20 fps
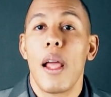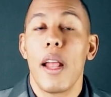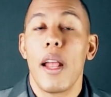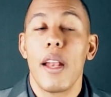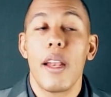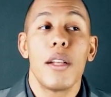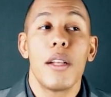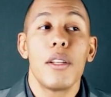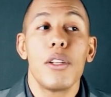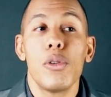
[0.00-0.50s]

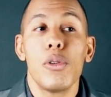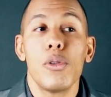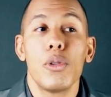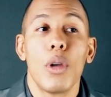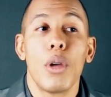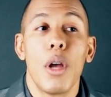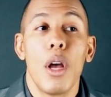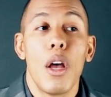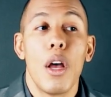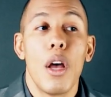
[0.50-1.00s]
And then you
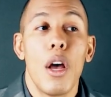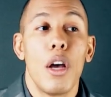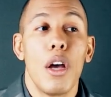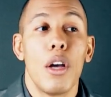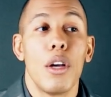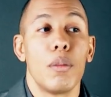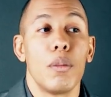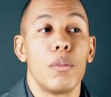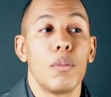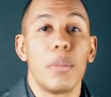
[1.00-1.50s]

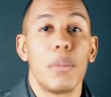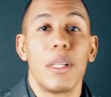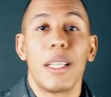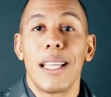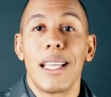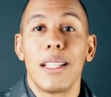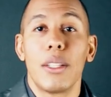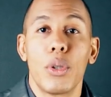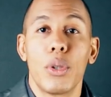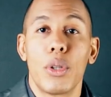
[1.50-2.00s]

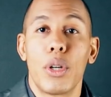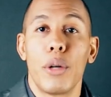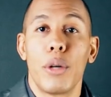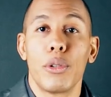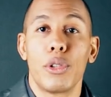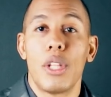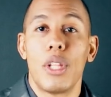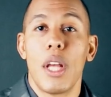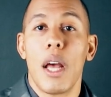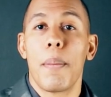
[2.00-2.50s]
begin to
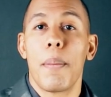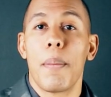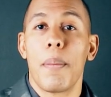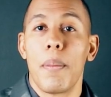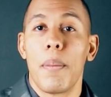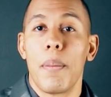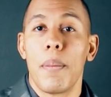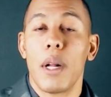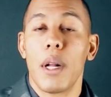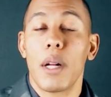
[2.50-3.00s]
coach them,
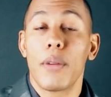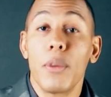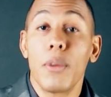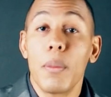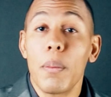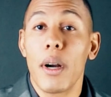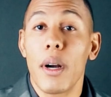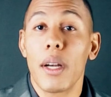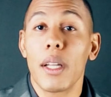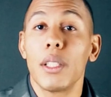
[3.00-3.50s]
not for
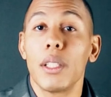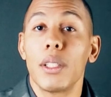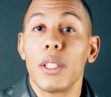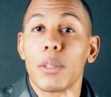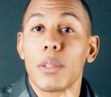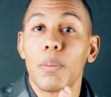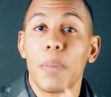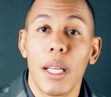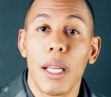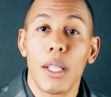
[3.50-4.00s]
money, you
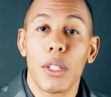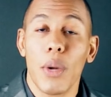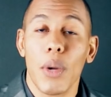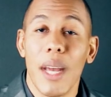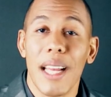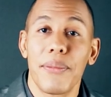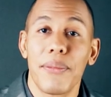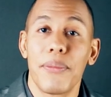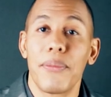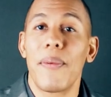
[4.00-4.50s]
just begin to
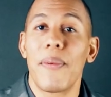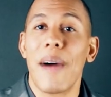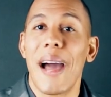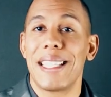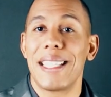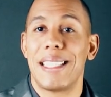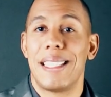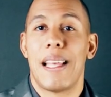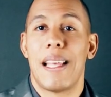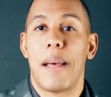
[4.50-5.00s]

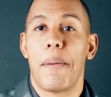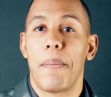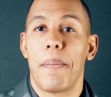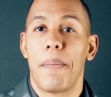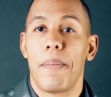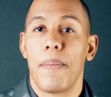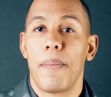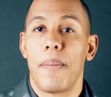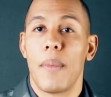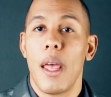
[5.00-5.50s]
advise them
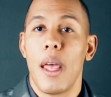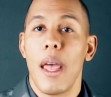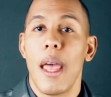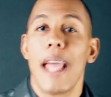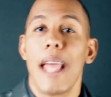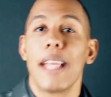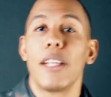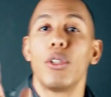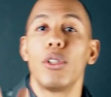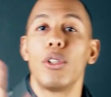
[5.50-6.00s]

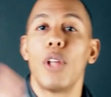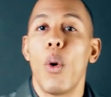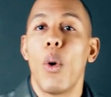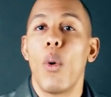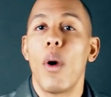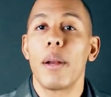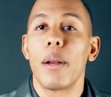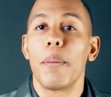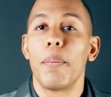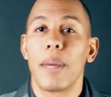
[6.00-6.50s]
and you don't
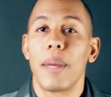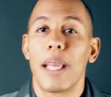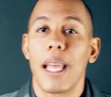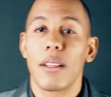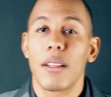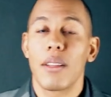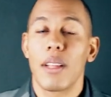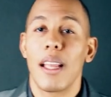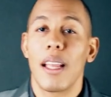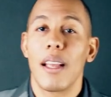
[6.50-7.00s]
want to
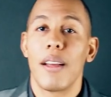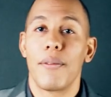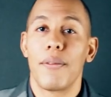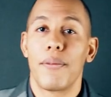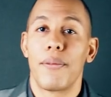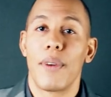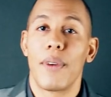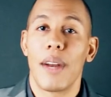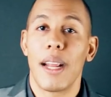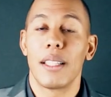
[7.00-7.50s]
get
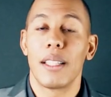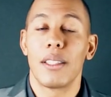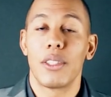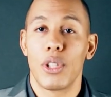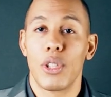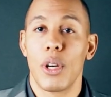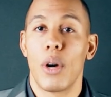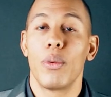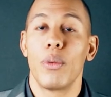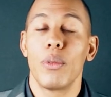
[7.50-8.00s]
friend
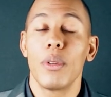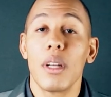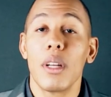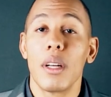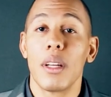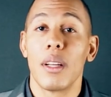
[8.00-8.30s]
zoned